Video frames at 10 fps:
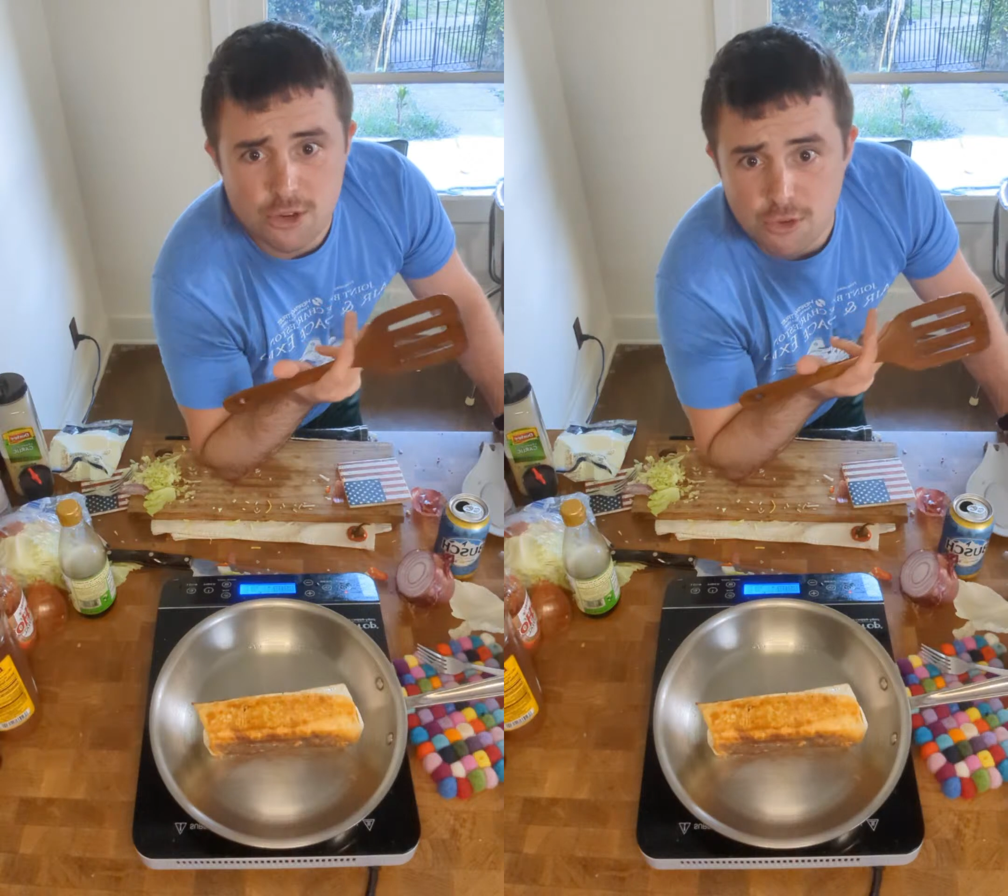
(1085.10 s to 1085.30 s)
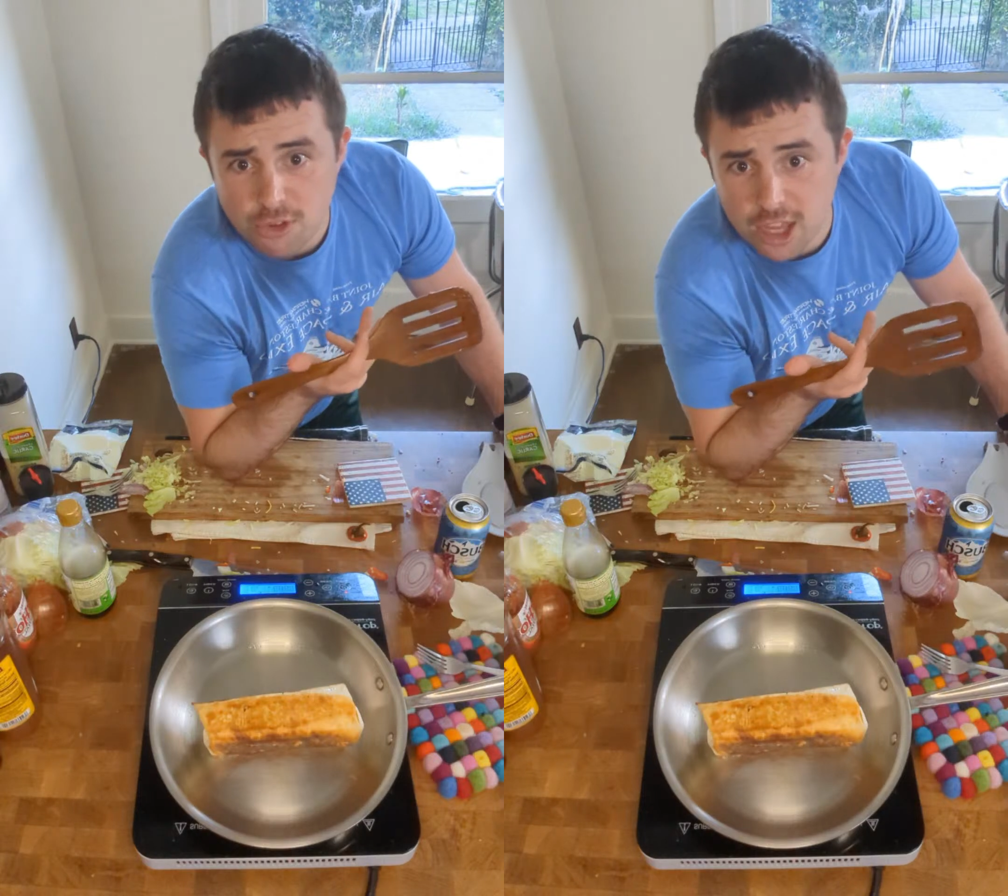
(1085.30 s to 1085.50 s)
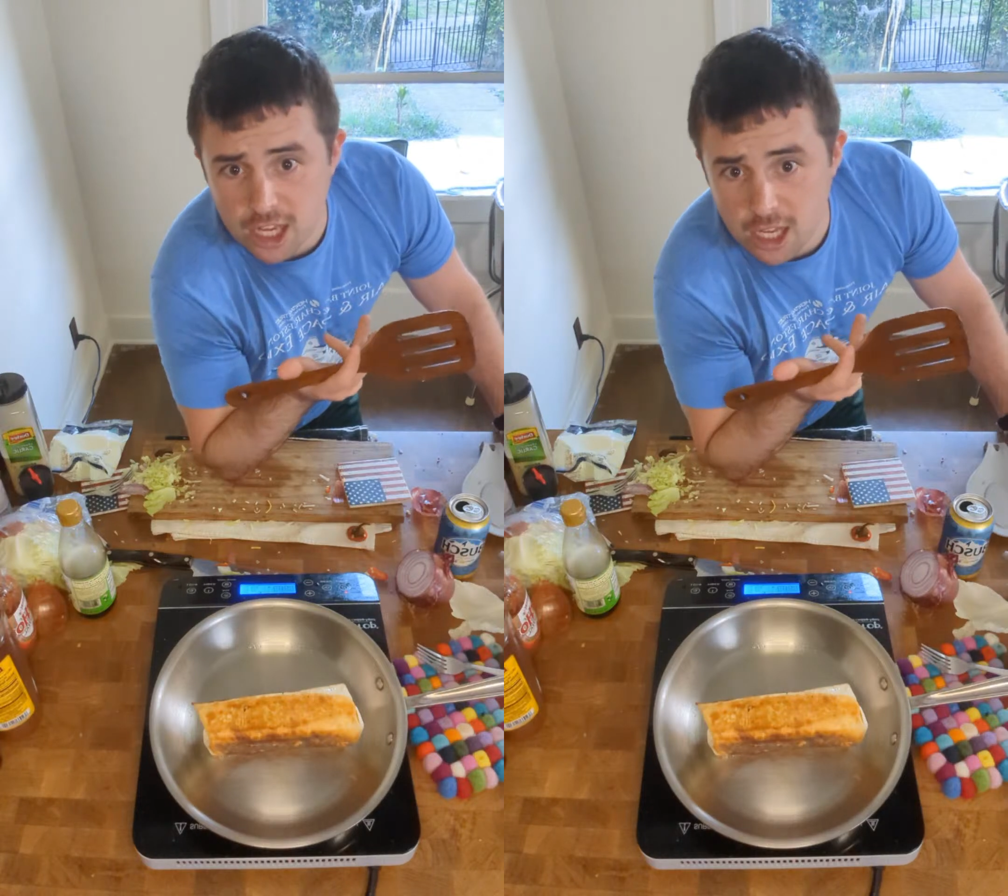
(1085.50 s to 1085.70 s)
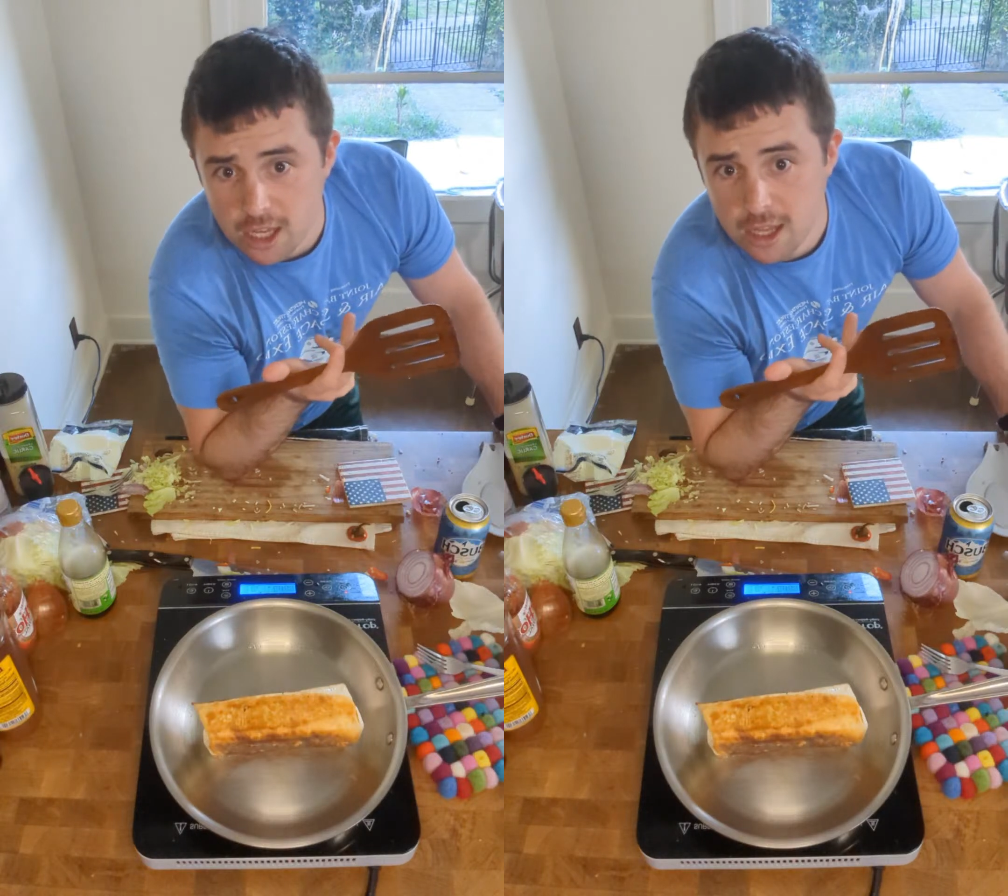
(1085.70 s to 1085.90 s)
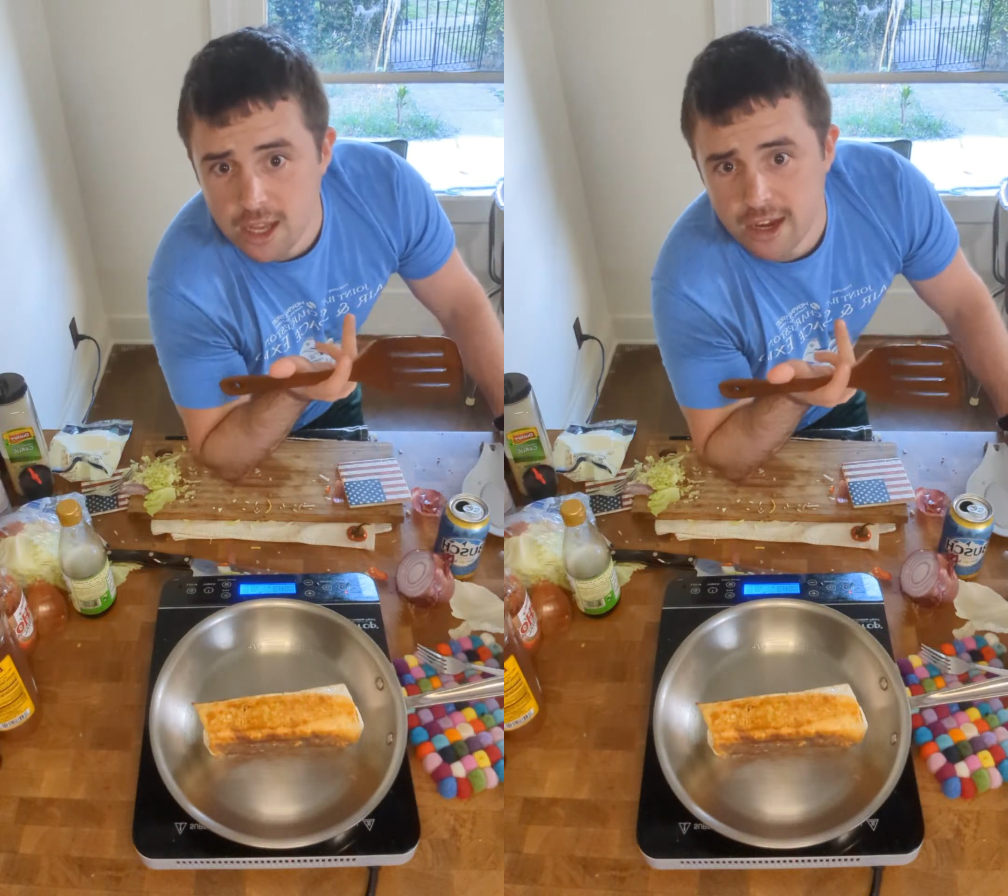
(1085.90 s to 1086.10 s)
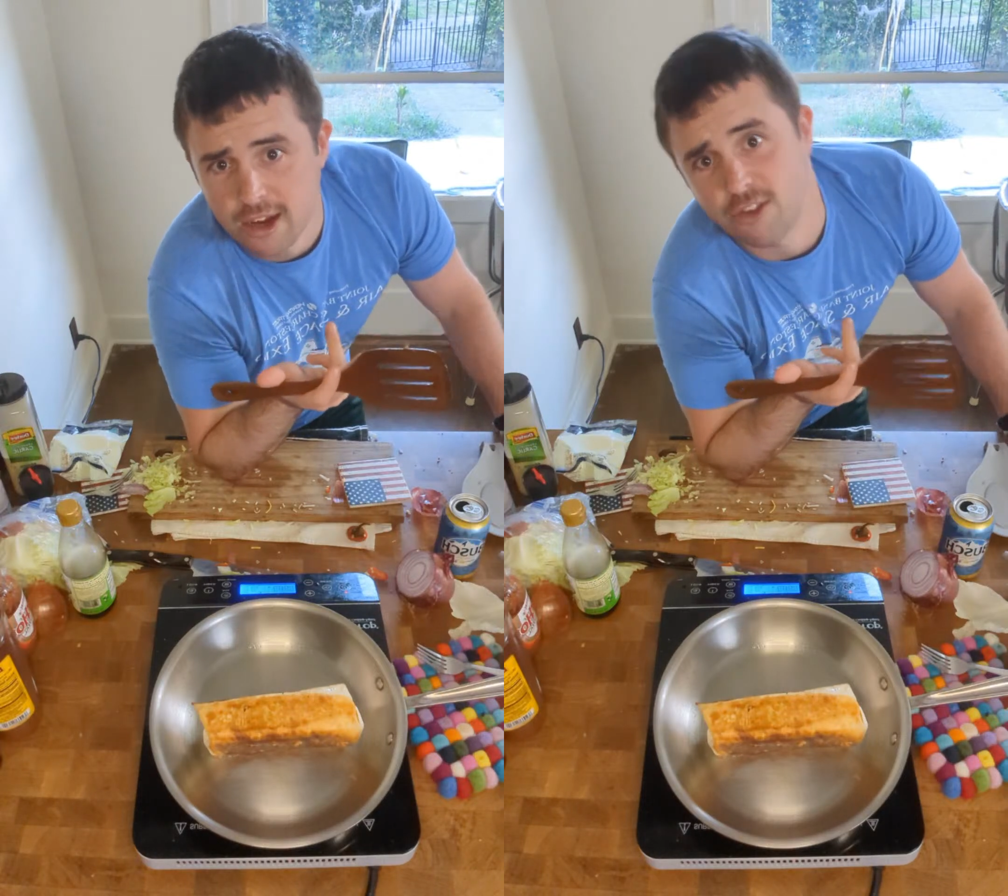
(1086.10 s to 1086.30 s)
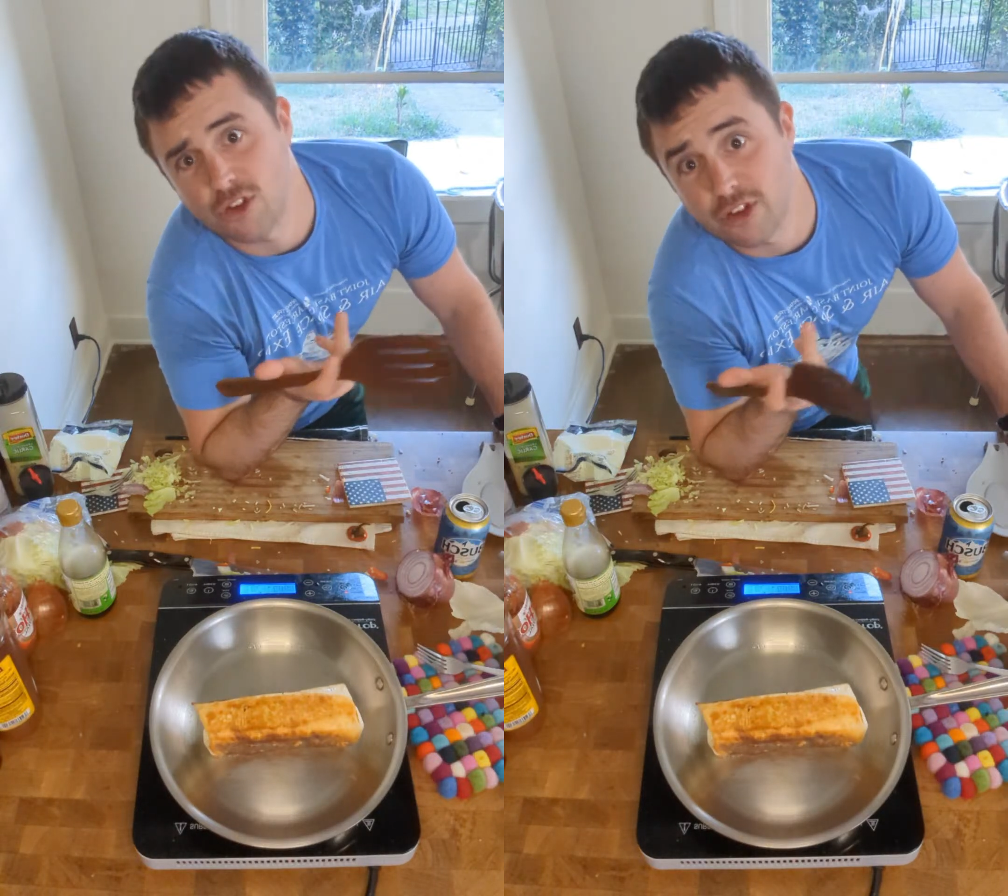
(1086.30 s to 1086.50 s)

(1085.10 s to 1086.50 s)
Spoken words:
skinny because you'll